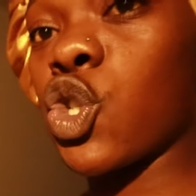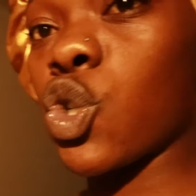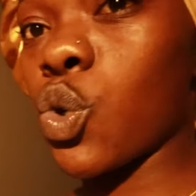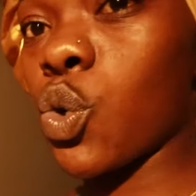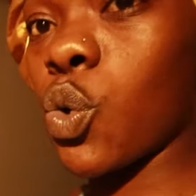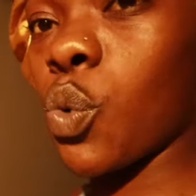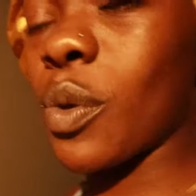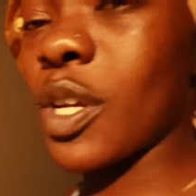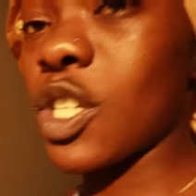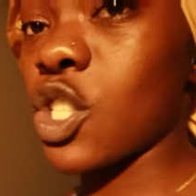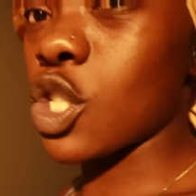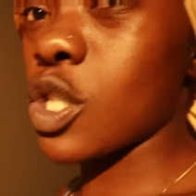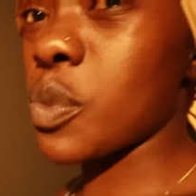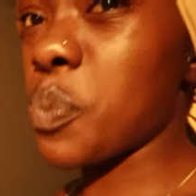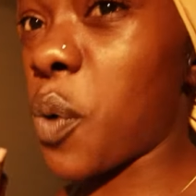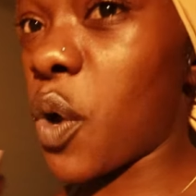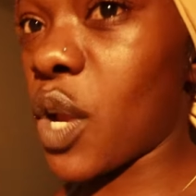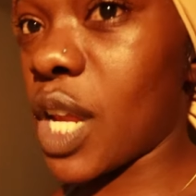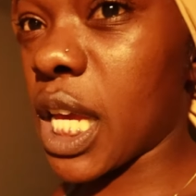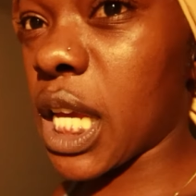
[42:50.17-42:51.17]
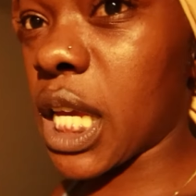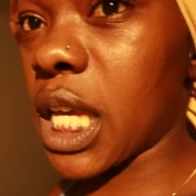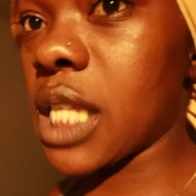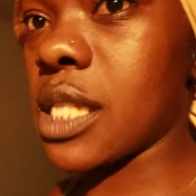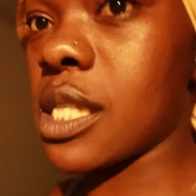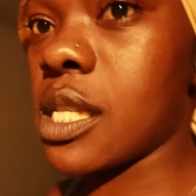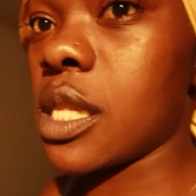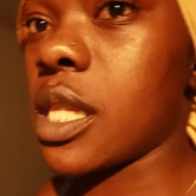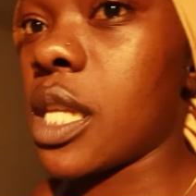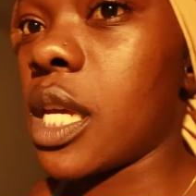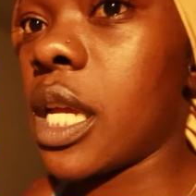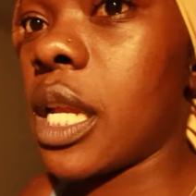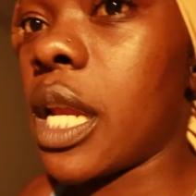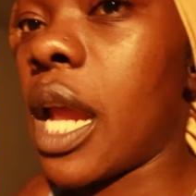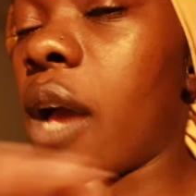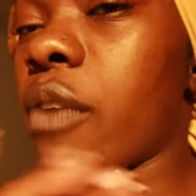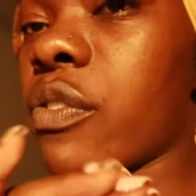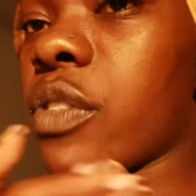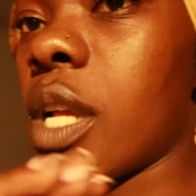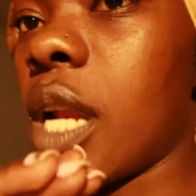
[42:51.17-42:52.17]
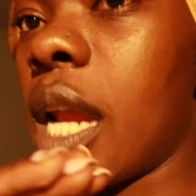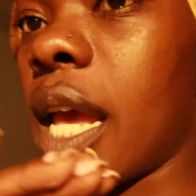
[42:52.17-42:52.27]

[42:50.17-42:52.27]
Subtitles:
stew, we're just boiling it, and then after